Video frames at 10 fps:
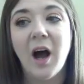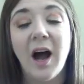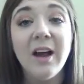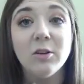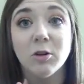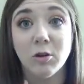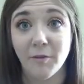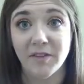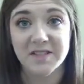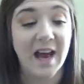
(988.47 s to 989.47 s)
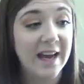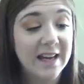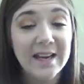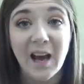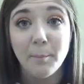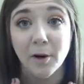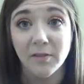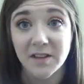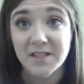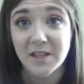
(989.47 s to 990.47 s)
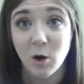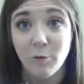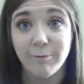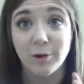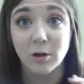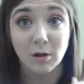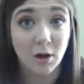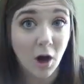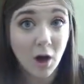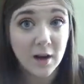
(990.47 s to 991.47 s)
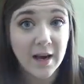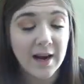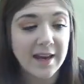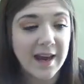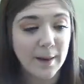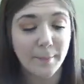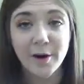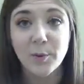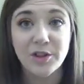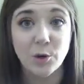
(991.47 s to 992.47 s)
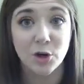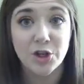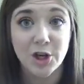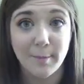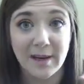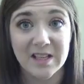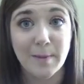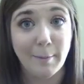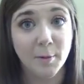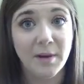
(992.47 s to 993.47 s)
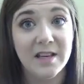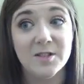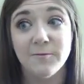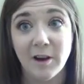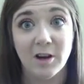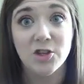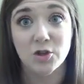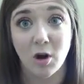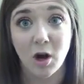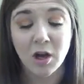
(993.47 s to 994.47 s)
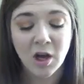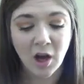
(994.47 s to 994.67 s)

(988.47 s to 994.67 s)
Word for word: I love this. I cannot burn this though for long and I can't burn it with the door shut because peppermint is very strong.